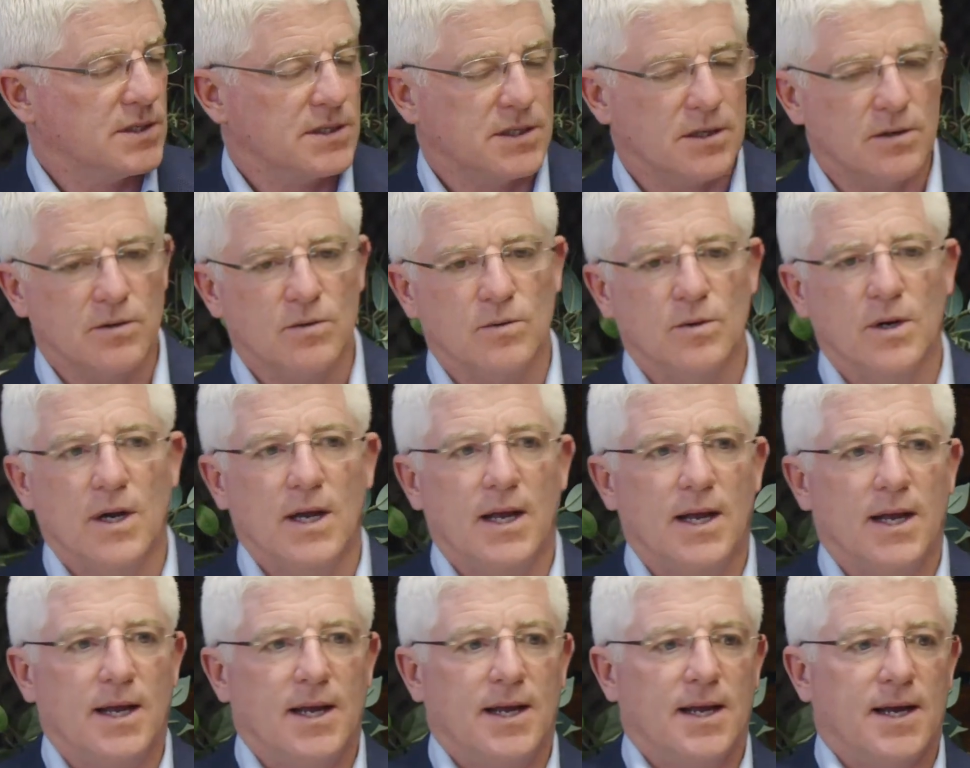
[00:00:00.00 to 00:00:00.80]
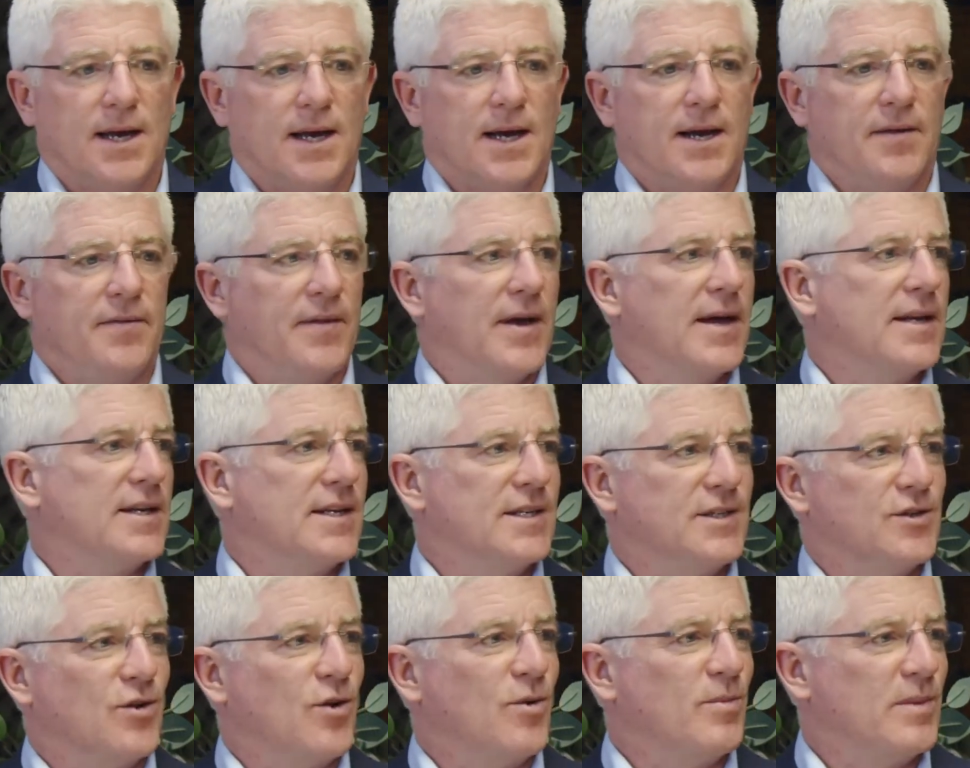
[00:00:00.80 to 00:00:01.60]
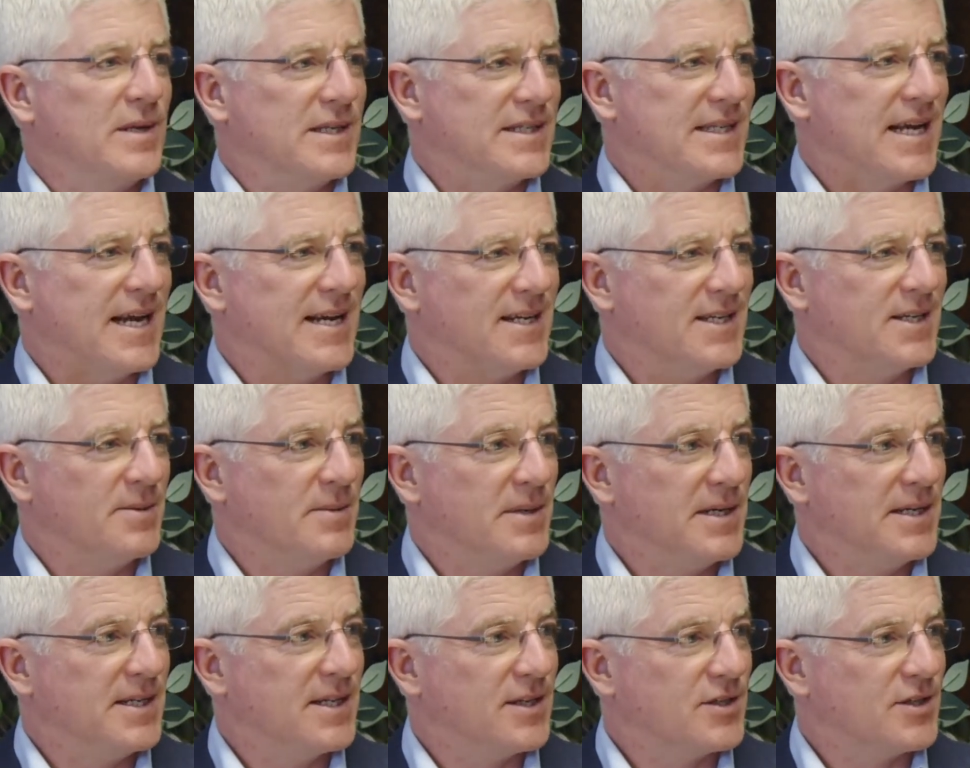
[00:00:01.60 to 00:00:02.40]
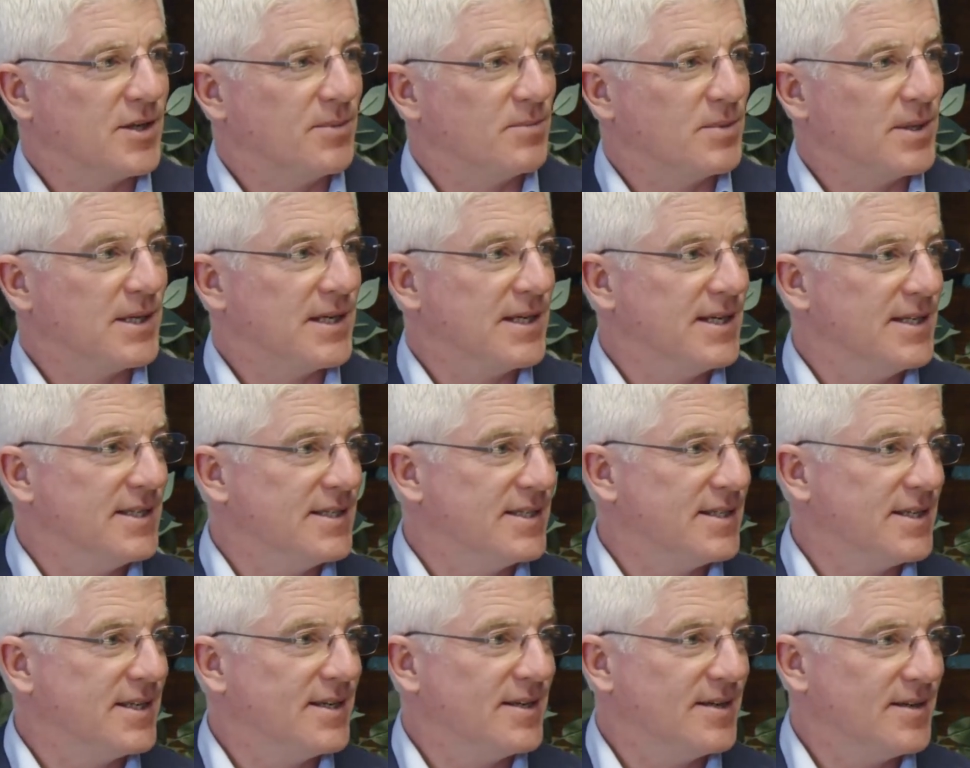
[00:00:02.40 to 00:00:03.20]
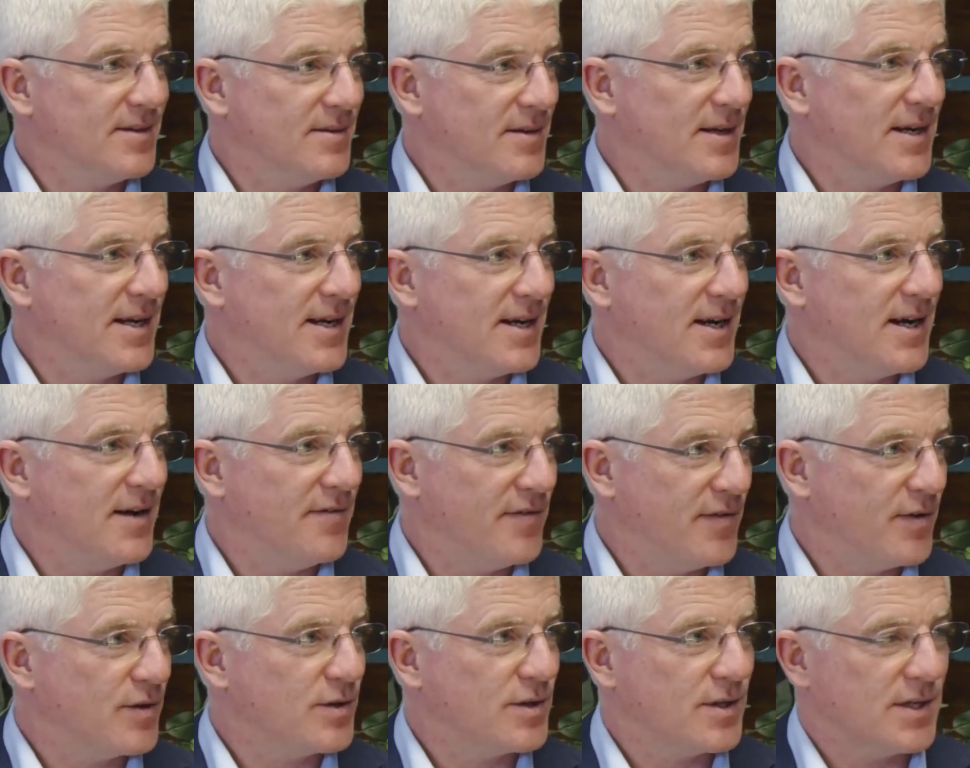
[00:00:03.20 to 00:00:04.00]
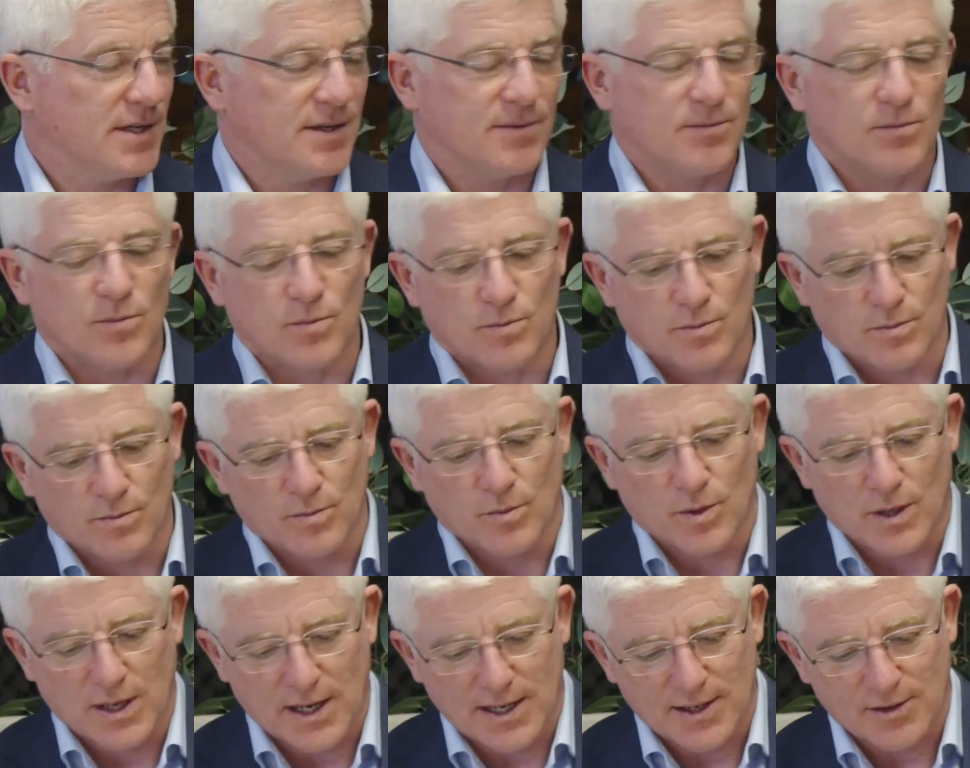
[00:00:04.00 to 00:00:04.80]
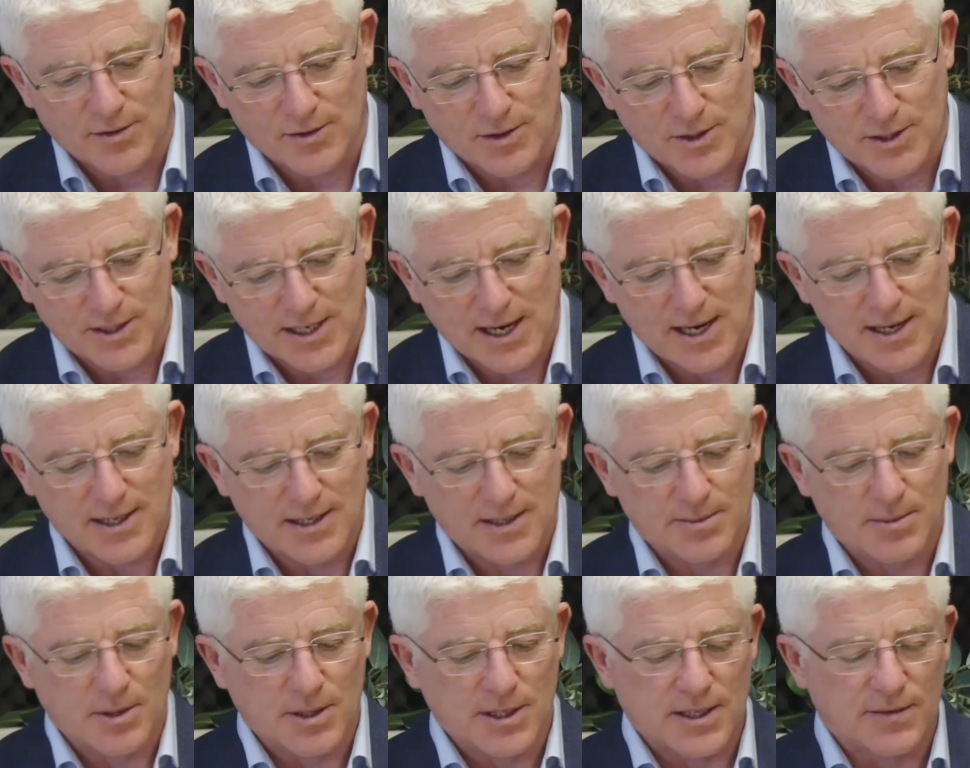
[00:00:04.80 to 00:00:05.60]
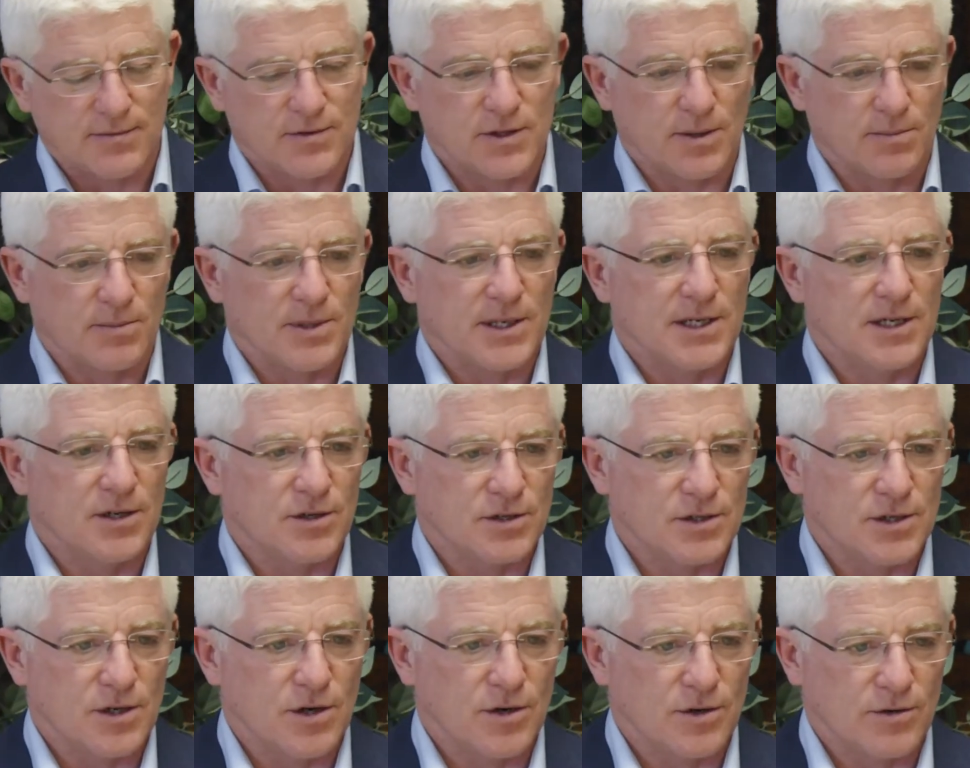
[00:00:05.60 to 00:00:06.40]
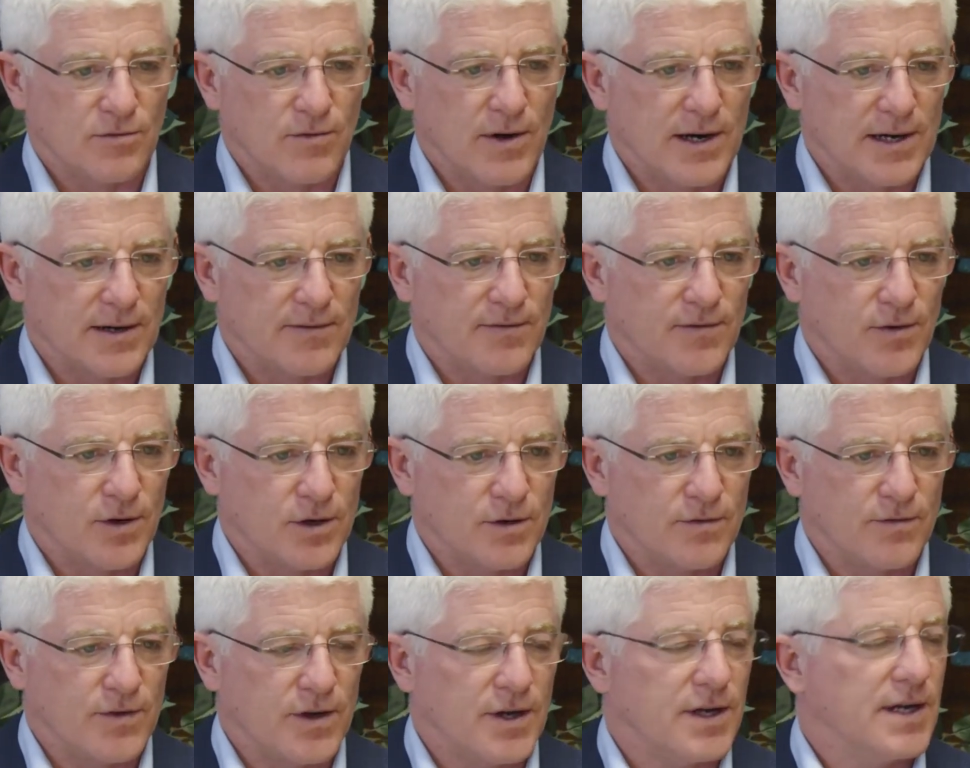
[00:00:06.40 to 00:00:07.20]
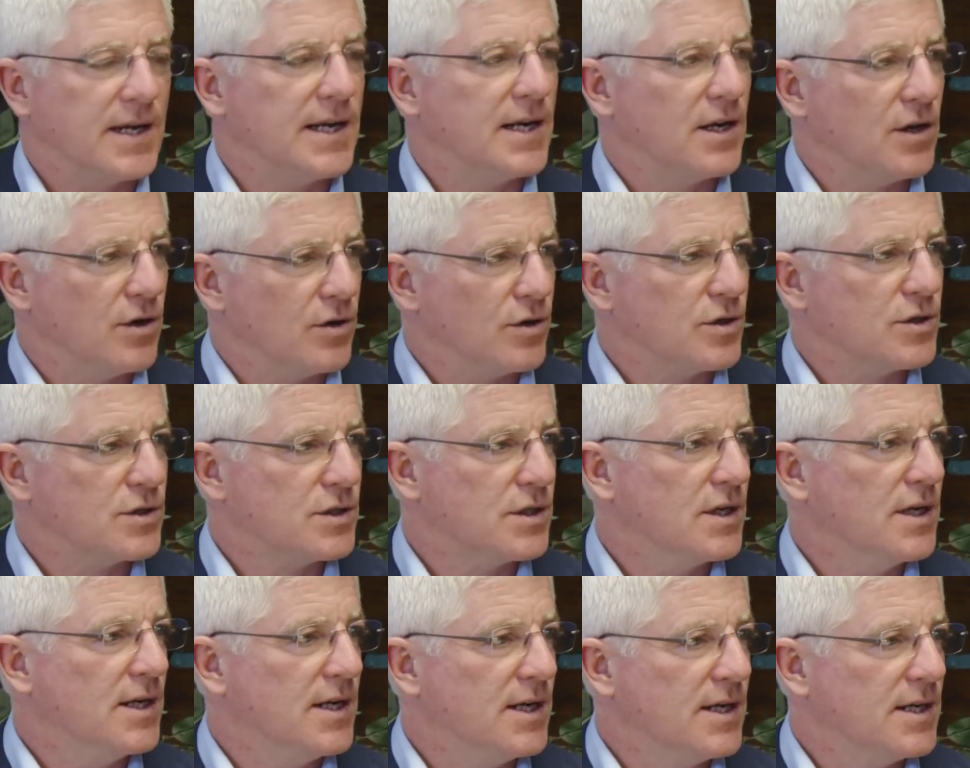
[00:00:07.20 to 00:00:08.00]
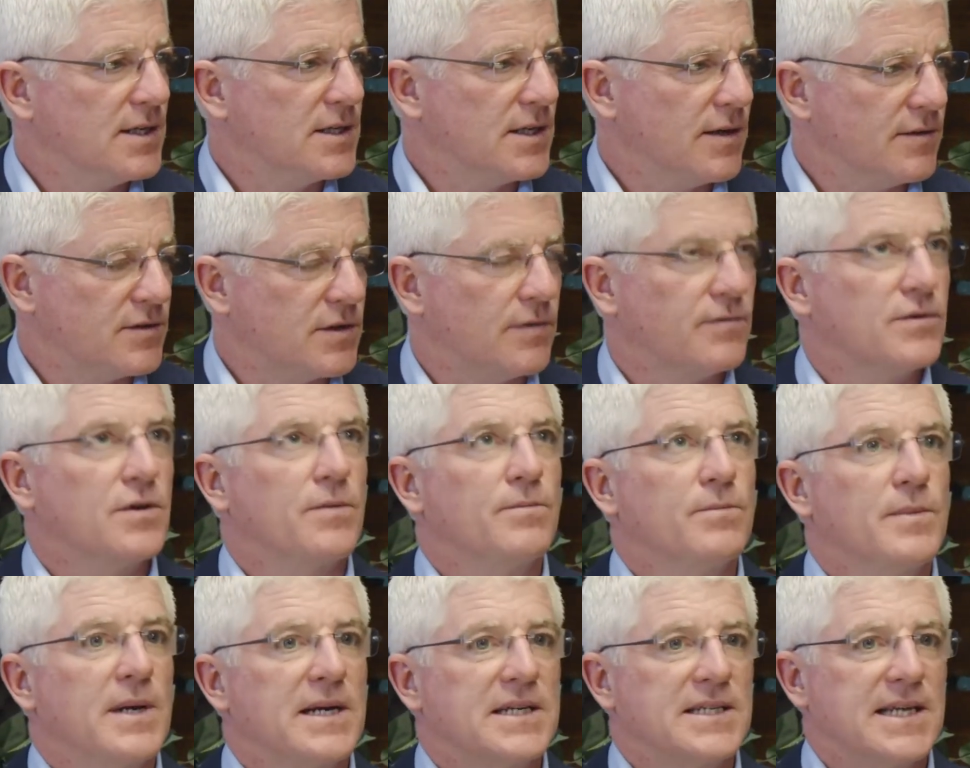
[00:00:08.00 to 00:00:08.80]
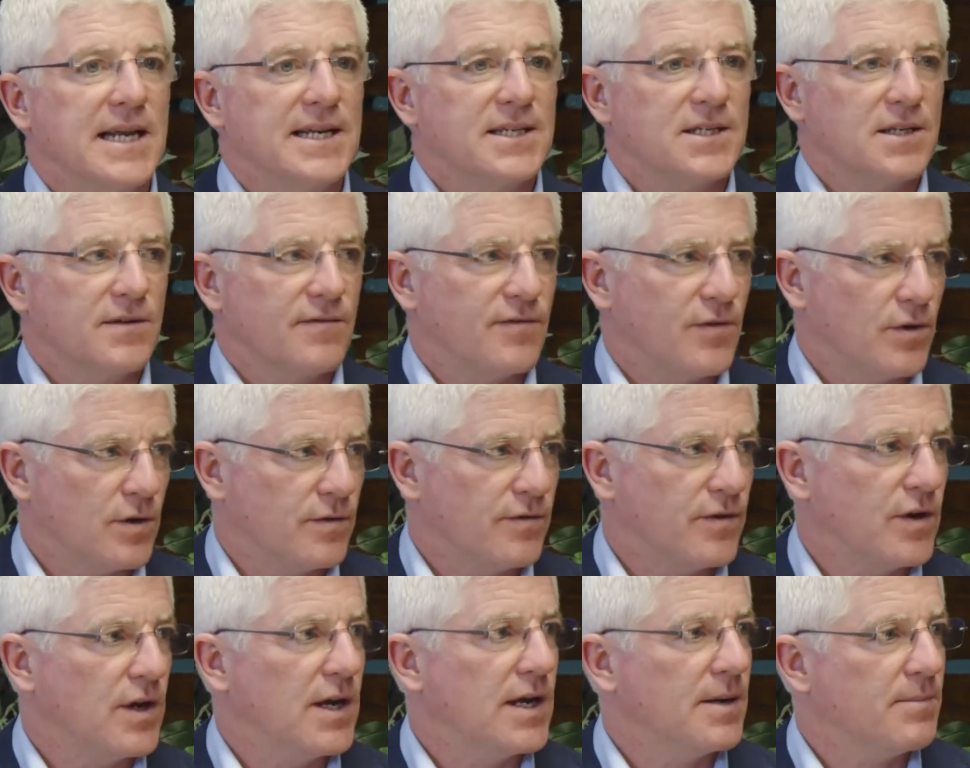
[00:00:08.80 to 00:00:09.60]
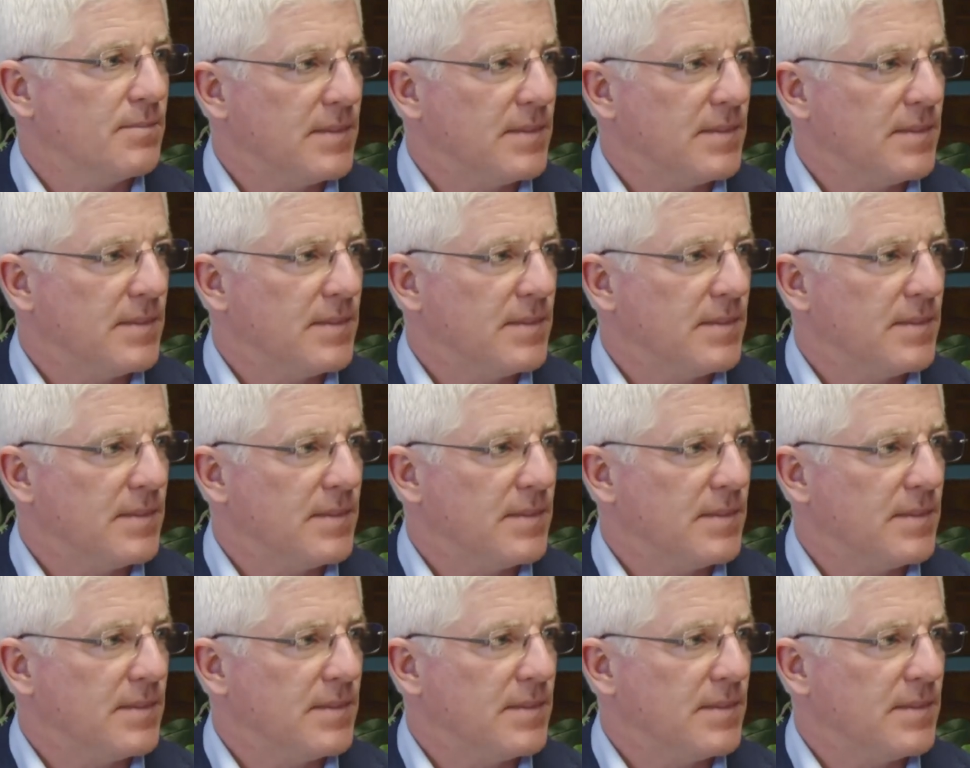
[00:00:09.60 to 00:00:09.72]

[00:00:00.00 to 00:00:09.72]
So, and that is normally a sign to me that something is afoot. And what I understand about, if something doesn't look right in front of you, it looks. So if something makes sense in front of you, it